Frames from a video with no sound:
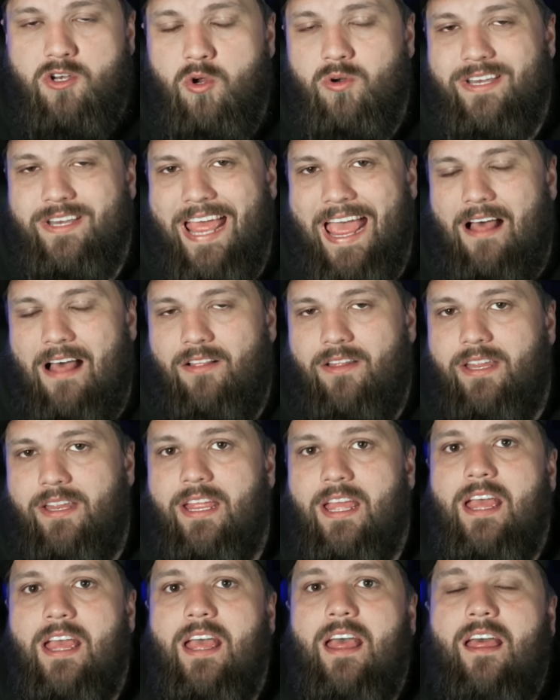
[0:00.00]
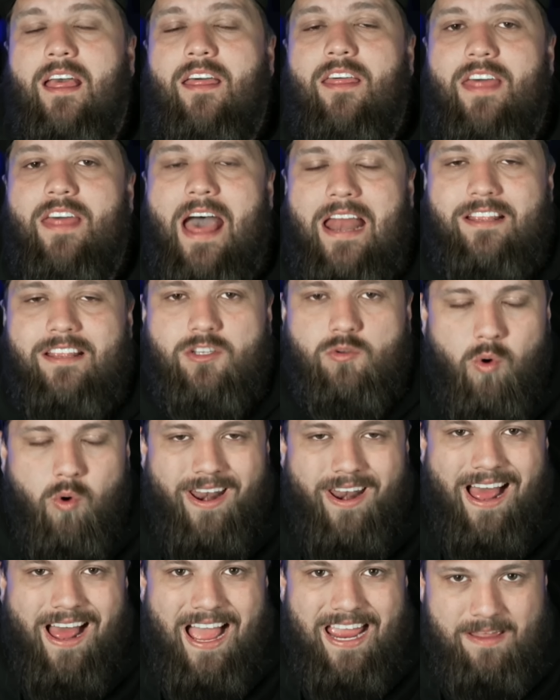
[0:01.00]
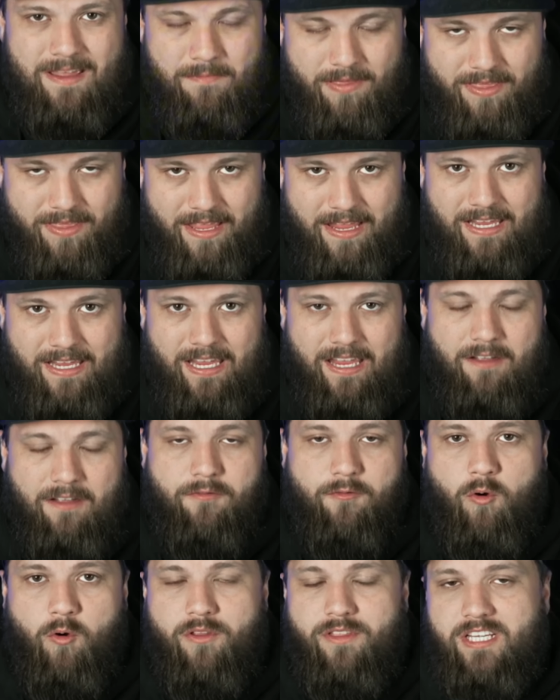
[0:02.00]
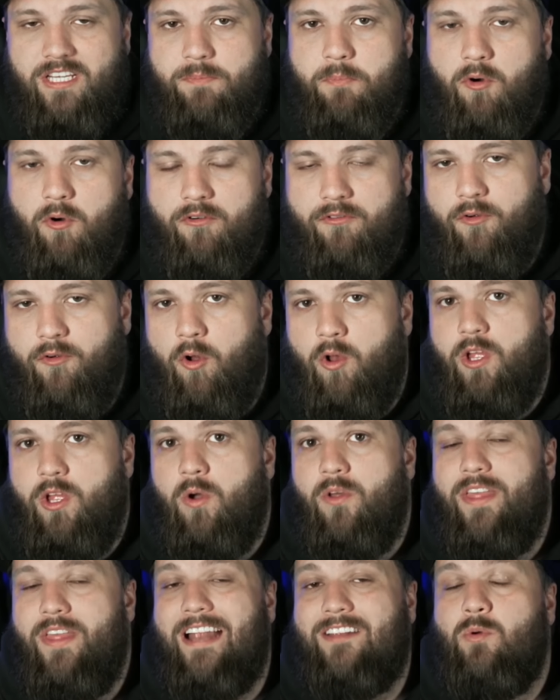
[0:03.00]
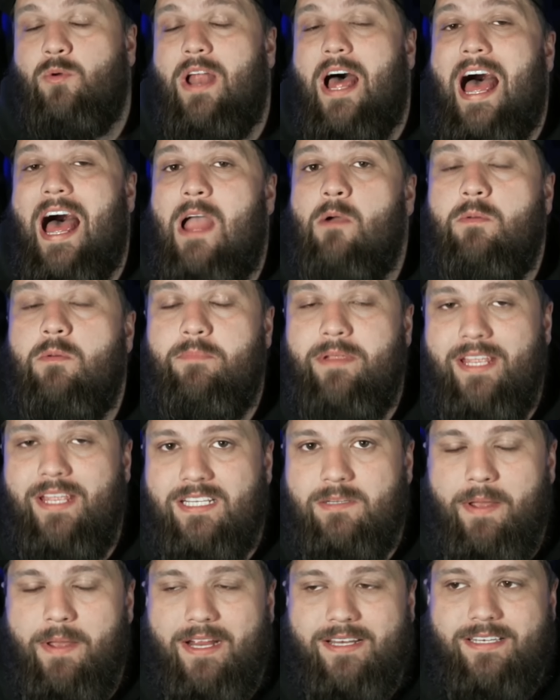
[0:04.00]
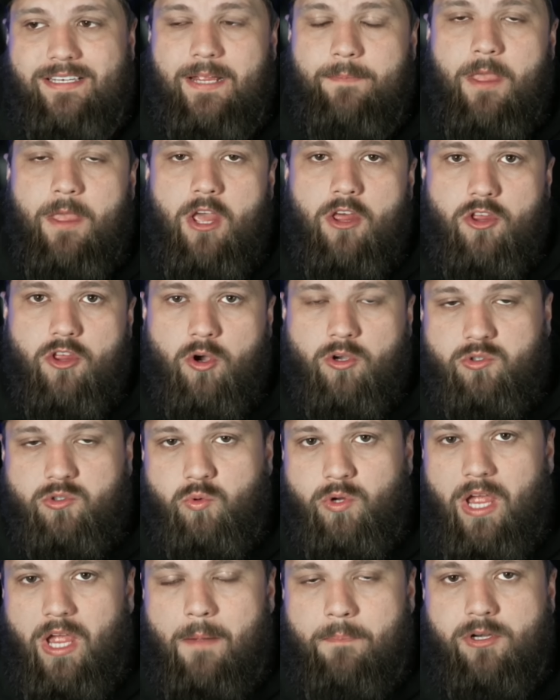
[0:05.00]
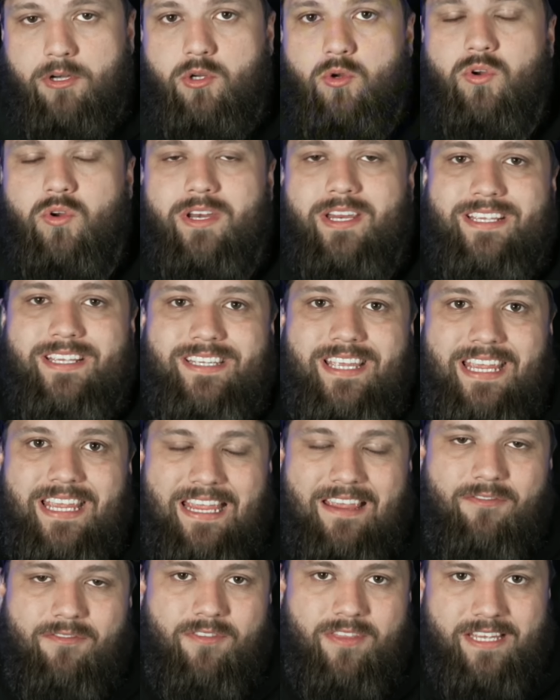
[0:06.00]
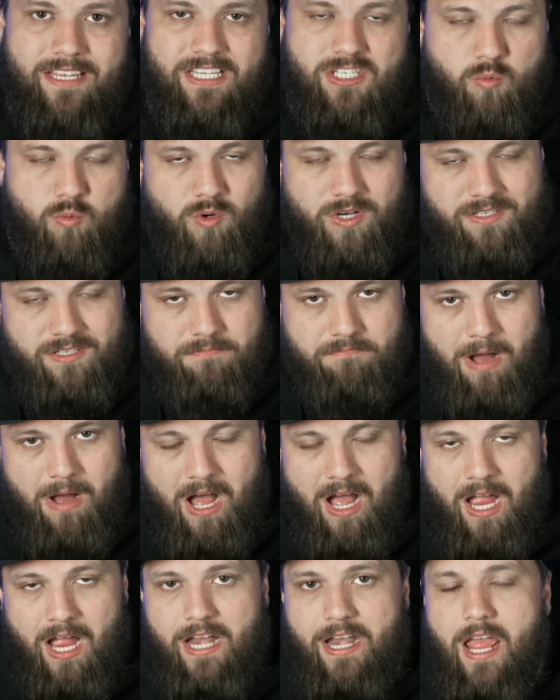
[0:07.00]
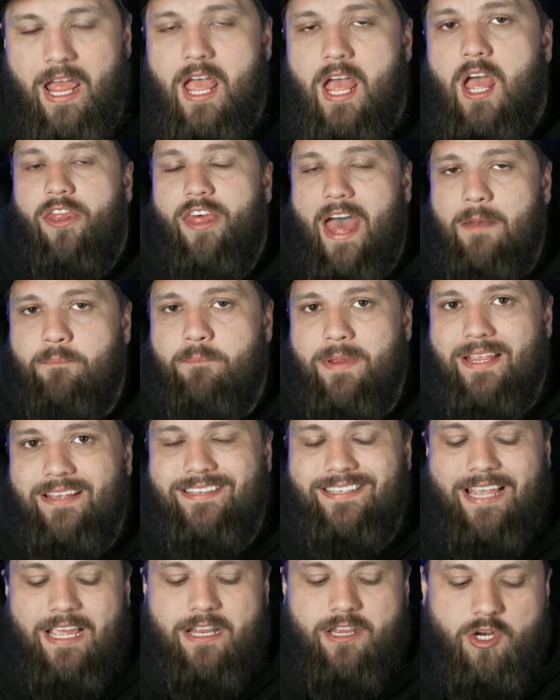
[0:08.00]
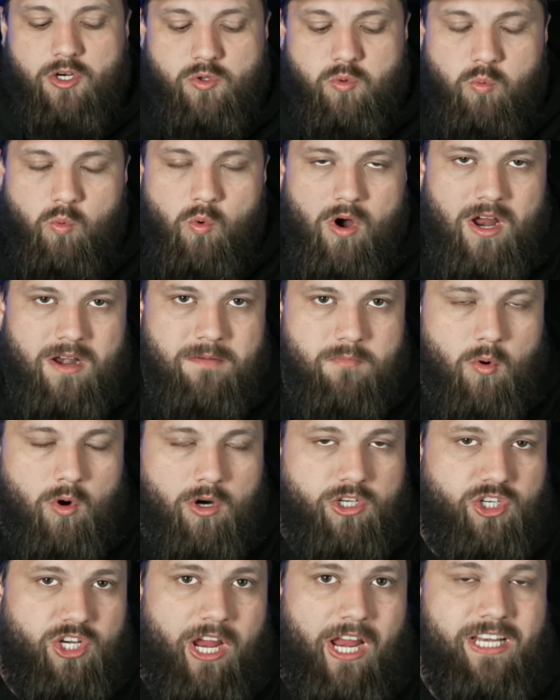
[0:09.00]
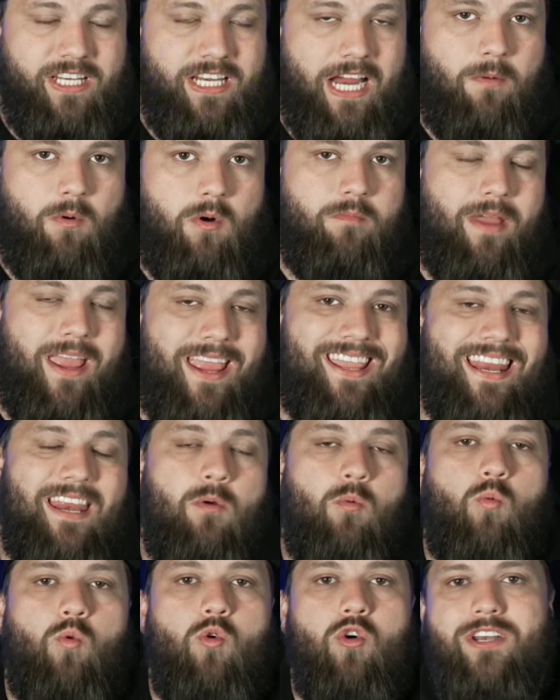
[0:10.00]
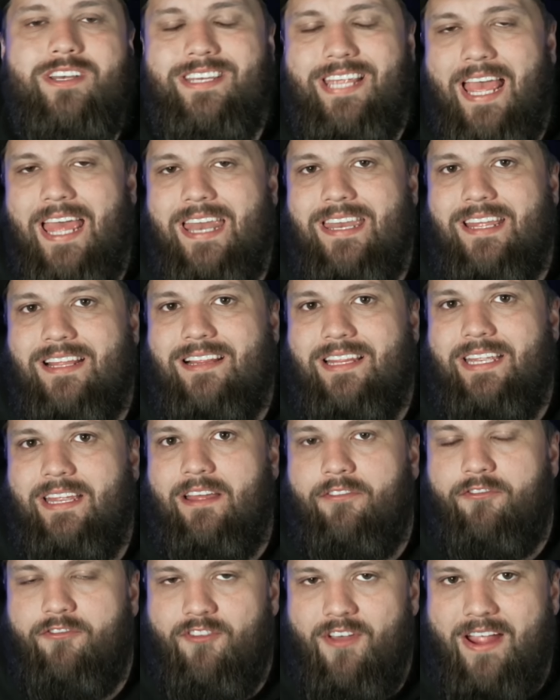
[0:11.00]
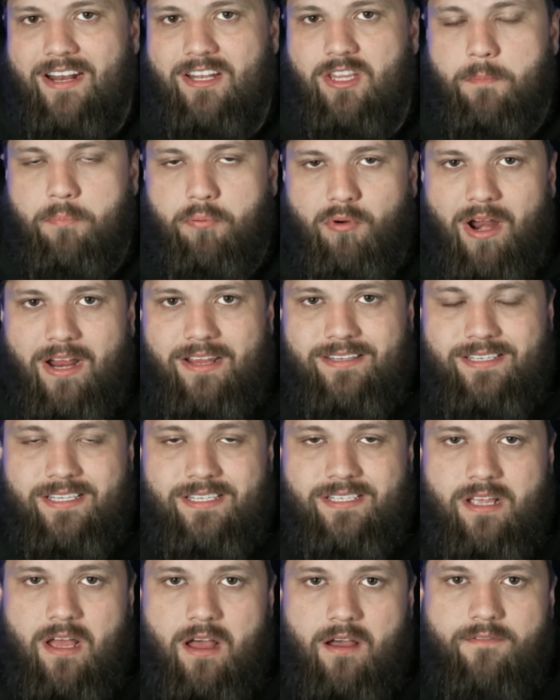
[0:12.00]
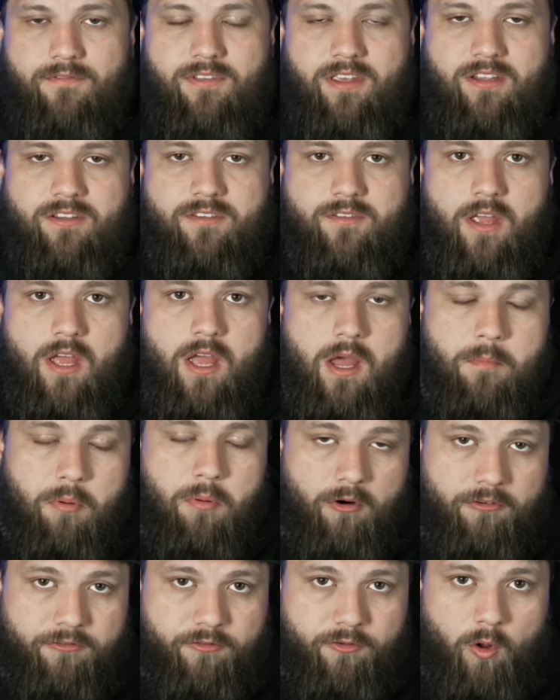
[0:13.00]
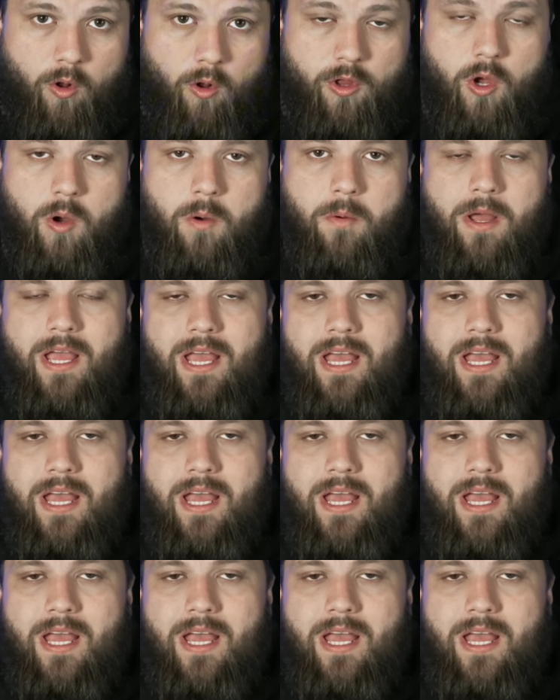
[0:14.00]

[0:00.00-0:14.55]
totality. That is what I am thinking for this portfolio. That's what I would be expecting, those three opportunities, if this was mine. That being said, there's one more change I will make, and it would technically affect the prices of this portfolio,